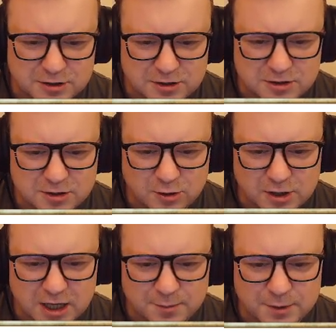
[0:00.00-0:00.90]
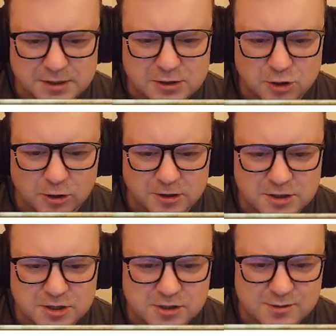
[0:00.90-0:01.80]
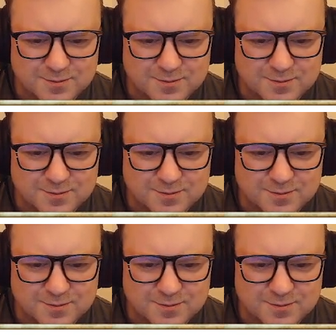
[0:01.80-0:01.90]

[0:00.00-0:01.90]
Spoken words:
is okay, but dollars...